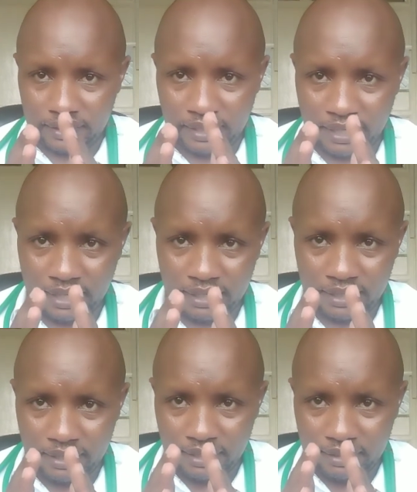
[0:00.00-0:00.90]

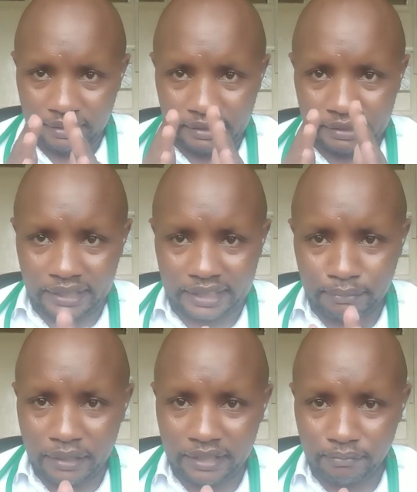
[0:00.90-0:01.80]

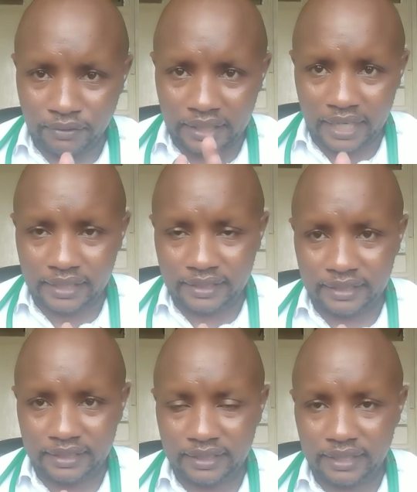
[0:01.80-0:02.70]
treatment
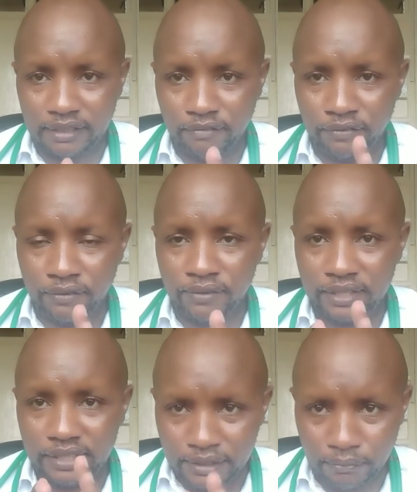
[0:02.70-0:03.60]
modalities for
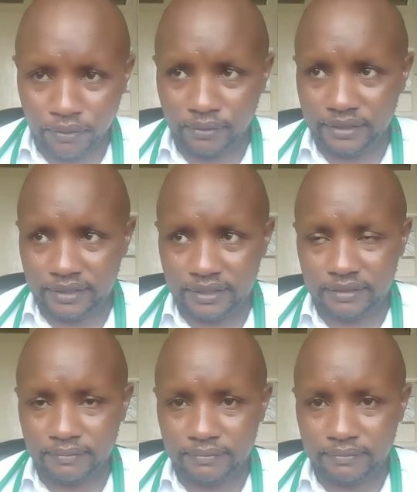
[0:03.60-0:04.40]
hemorrhoids.